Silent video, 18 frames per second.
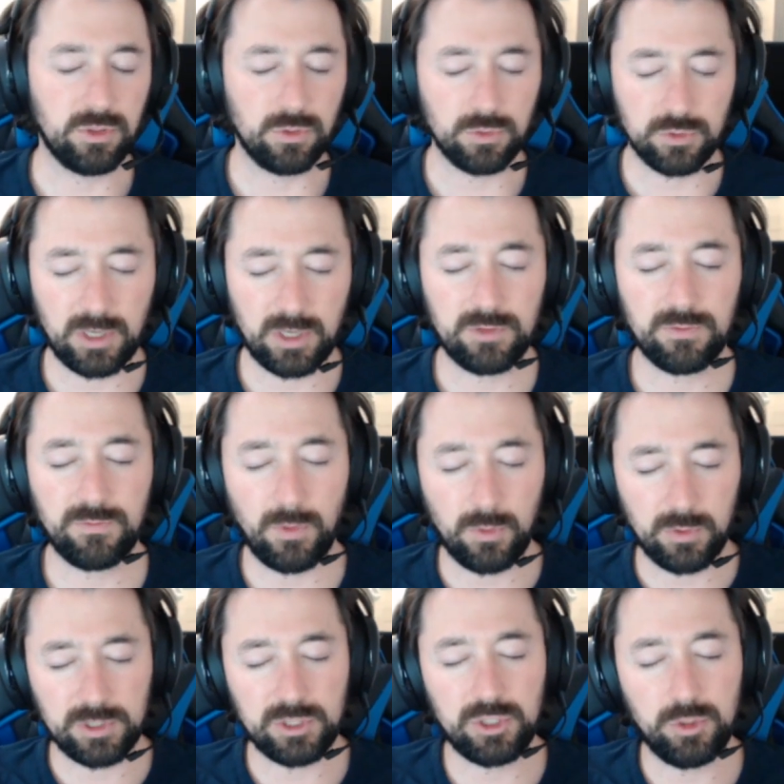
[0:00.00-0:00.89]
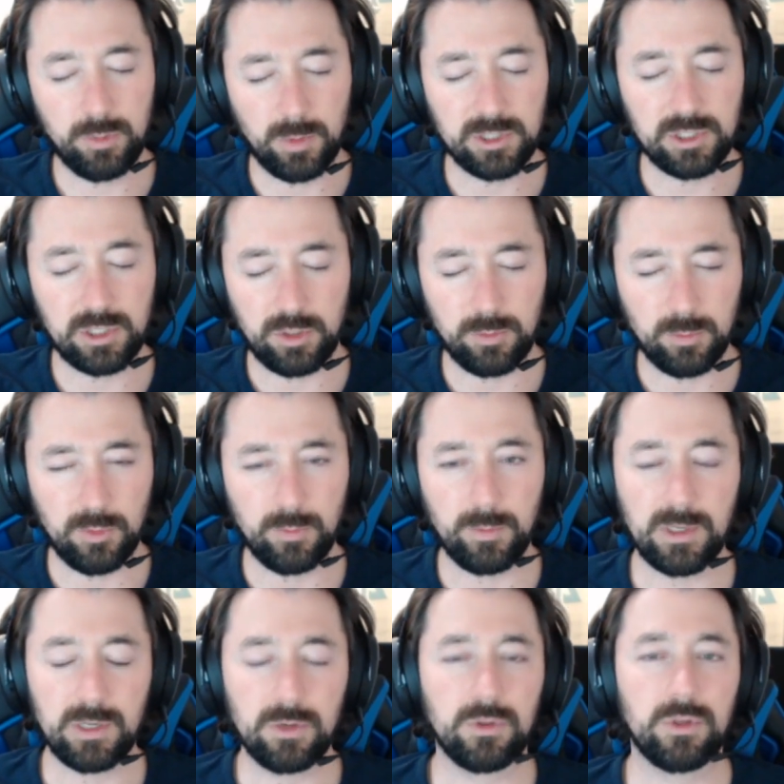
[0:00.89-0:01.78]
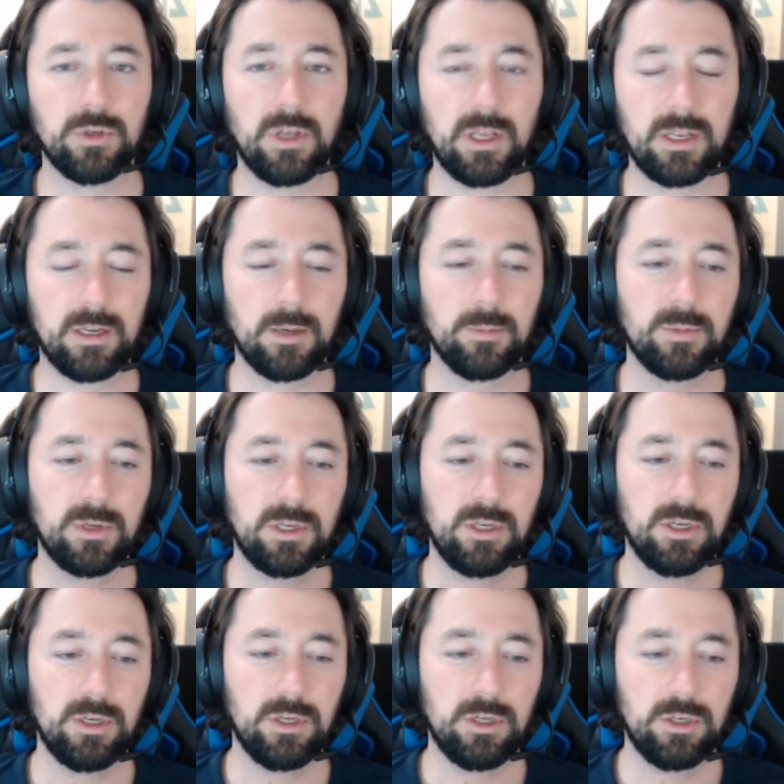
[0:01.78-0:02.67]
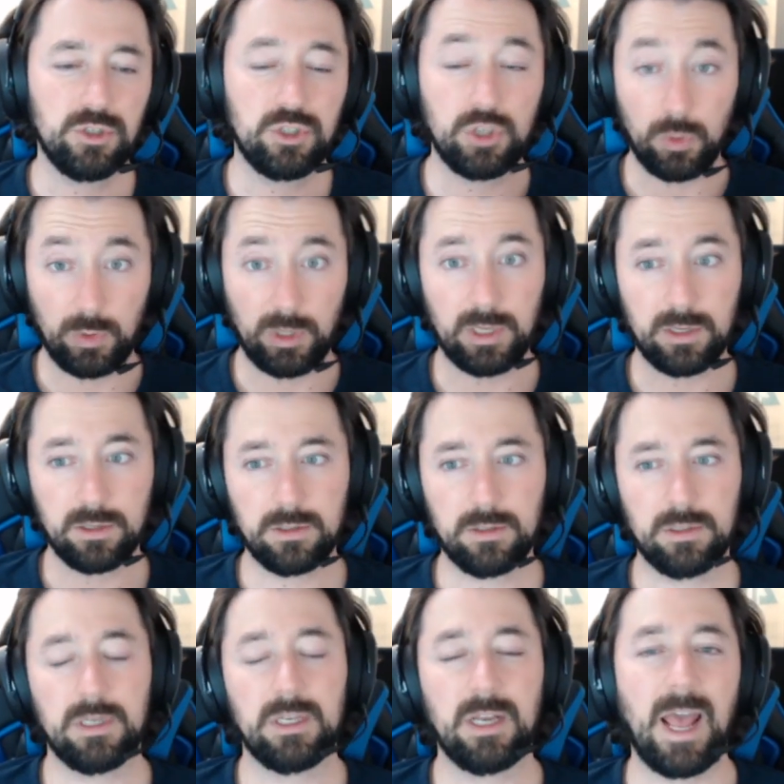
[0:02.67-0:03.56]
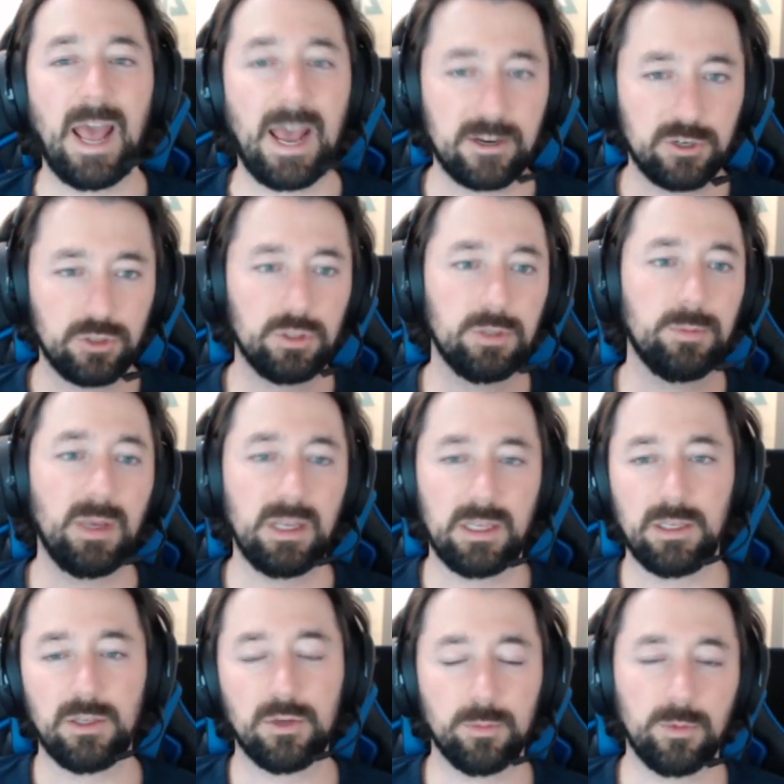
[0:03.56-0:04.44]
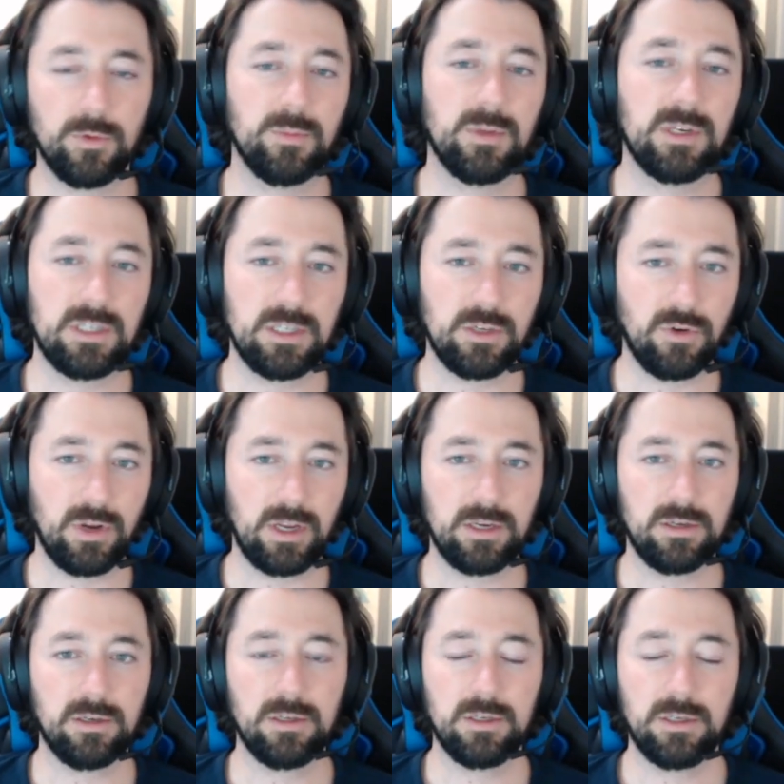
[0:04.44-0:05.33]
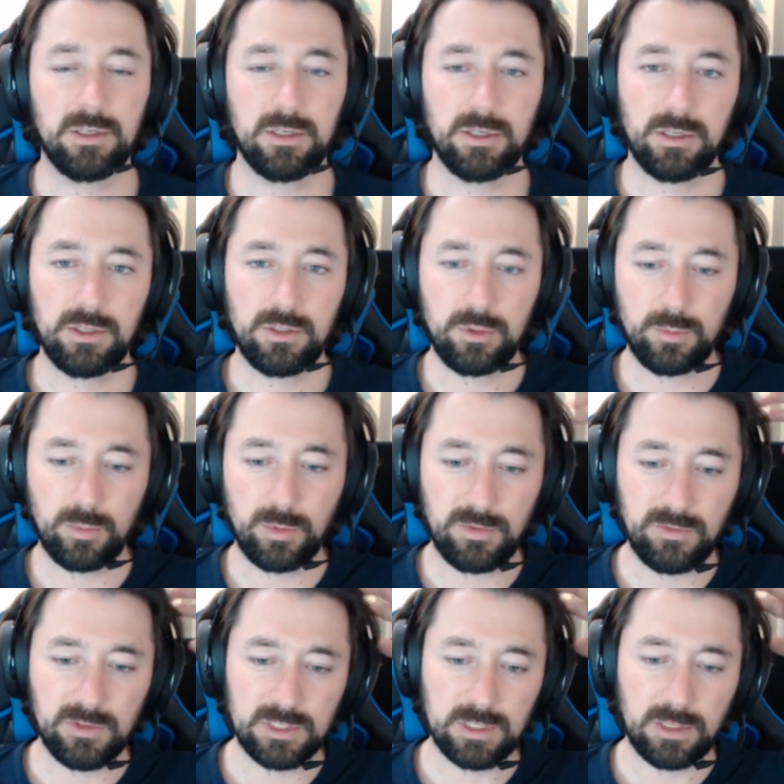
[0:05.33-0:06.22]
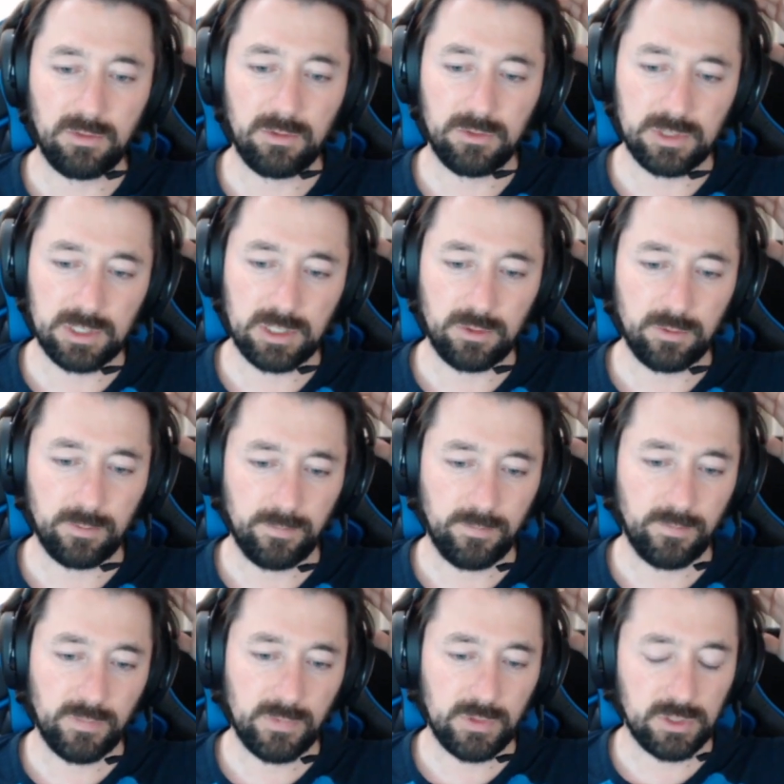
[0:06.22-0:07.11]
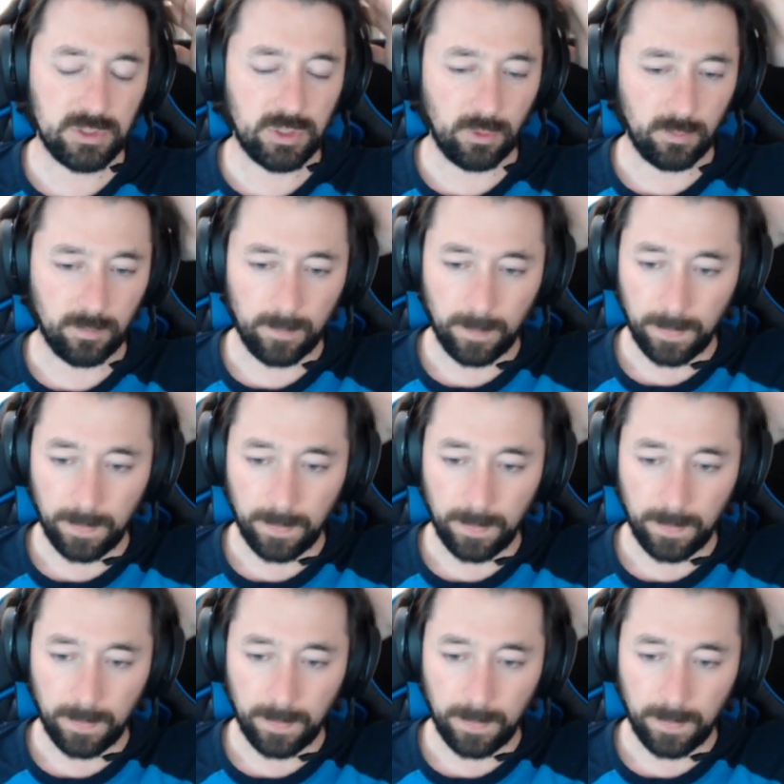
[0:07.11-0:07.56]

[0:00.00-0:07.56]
Don't focus too much on your movement or you'll end up choking and actually making your movement degrade to a previous level of skill. So,